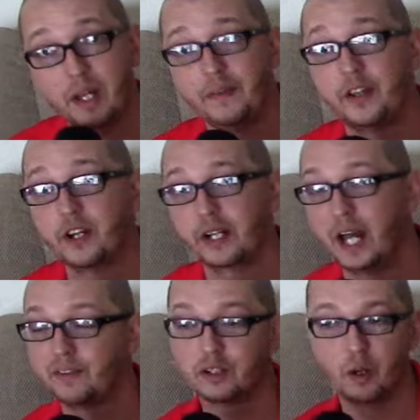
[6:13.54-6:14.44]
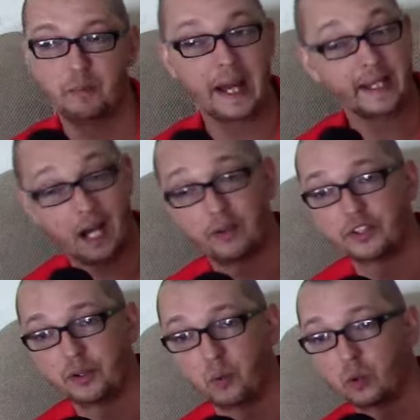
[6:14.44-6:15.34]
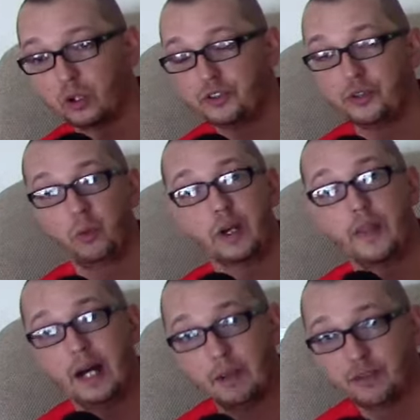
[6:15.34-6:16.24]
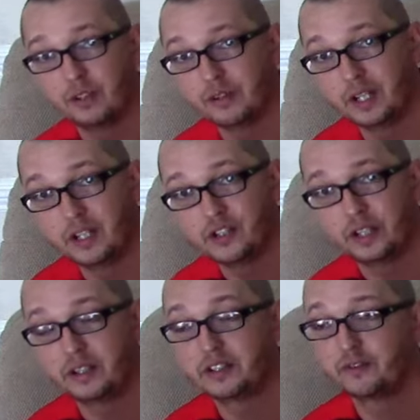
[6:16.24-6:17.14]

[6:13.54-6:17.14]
then you're going to have to go back out into the world, do one of the optional dungeons,